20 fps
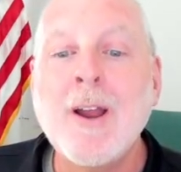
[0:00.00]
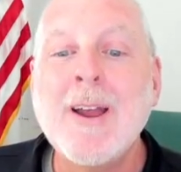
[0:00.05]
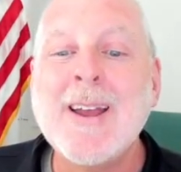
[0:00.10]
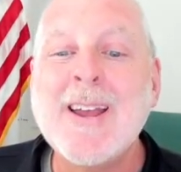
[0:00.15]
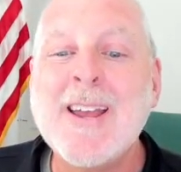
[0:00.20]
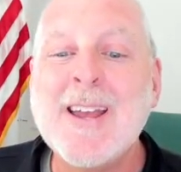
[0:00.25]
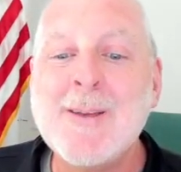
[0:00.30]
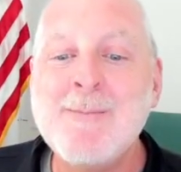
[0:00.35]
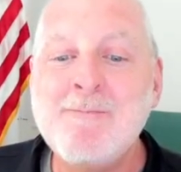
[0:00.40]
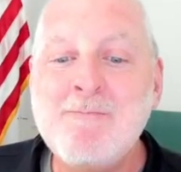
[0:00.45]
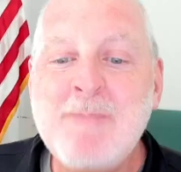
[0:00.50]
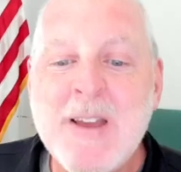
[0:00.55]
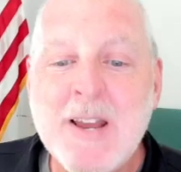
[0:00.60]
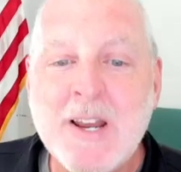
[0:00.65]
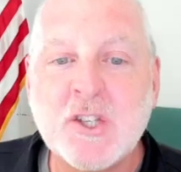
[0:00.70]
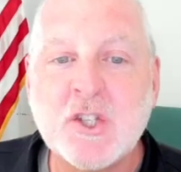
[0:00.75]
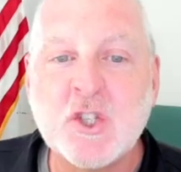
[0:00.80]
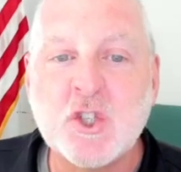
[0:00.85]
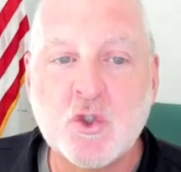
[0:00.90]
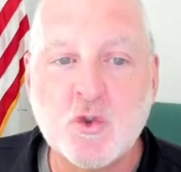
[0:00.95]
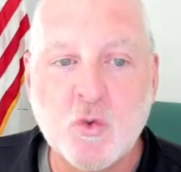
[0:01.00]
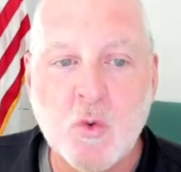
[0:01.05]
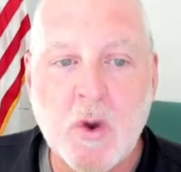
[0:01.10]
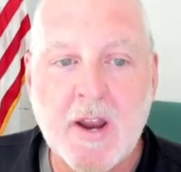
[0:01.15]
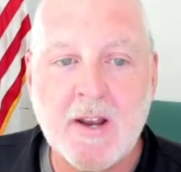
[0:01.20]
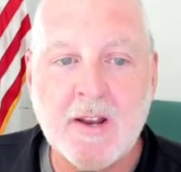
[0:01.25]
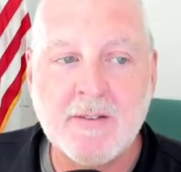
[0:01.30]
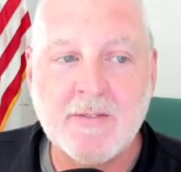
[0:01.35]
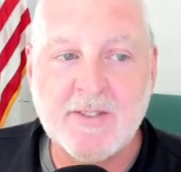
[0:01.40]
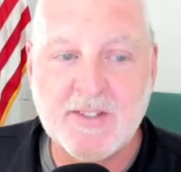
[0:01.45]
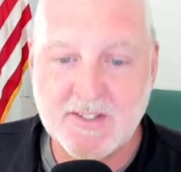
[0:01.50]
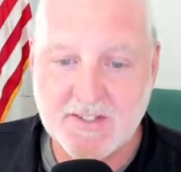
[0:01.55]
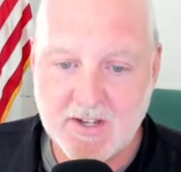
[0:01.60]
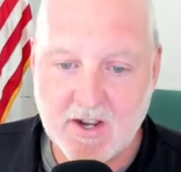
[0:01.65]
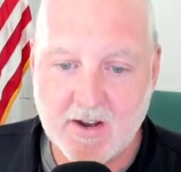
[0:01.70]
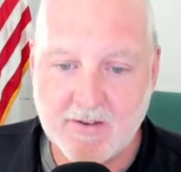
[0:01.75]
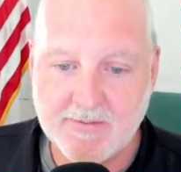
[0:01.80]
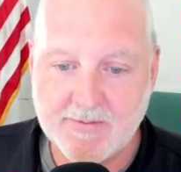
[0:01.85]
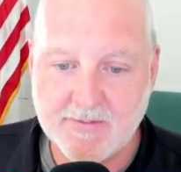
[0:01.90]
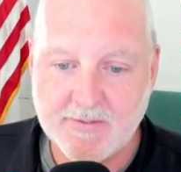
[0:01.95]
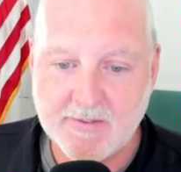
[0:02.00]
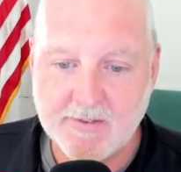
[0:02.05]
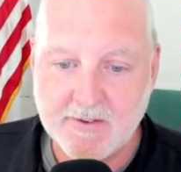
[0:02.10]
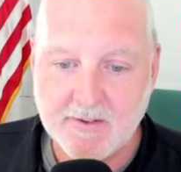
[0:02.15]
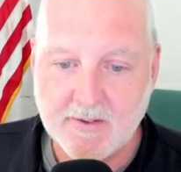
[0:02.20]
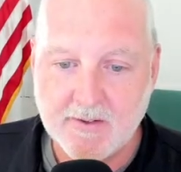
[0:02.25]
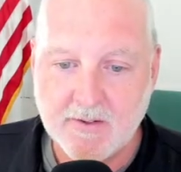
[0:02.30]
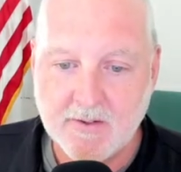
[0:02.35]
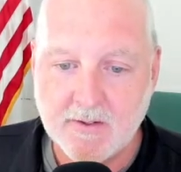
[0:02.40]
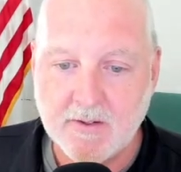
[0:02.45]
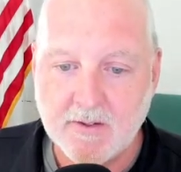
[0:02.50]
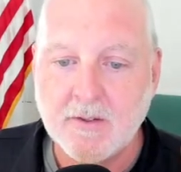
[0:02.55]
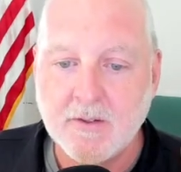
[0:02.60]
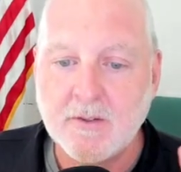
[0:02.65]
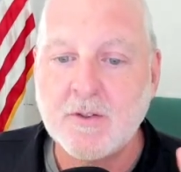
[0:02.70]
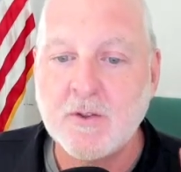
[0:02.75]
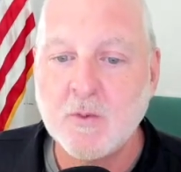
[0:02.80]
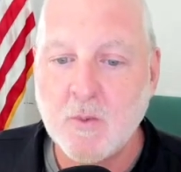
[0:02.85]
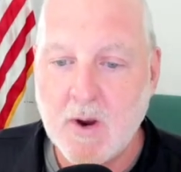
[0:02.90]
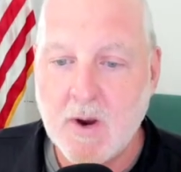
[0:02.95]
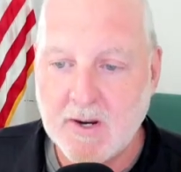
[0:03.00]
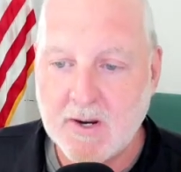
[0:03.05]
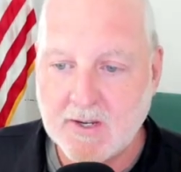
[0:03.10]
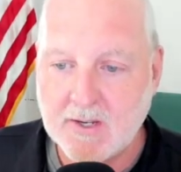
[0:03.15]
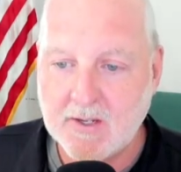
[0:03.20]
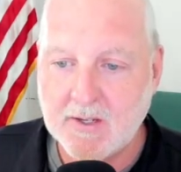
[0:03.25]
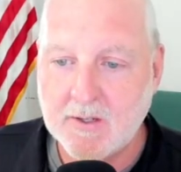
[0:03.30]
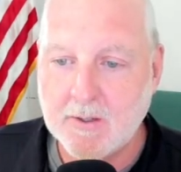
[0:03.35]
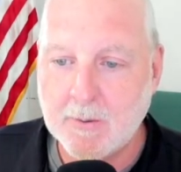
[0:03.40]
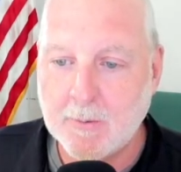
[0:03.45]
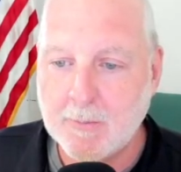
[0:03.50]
administrative stuff to Rocky Hill.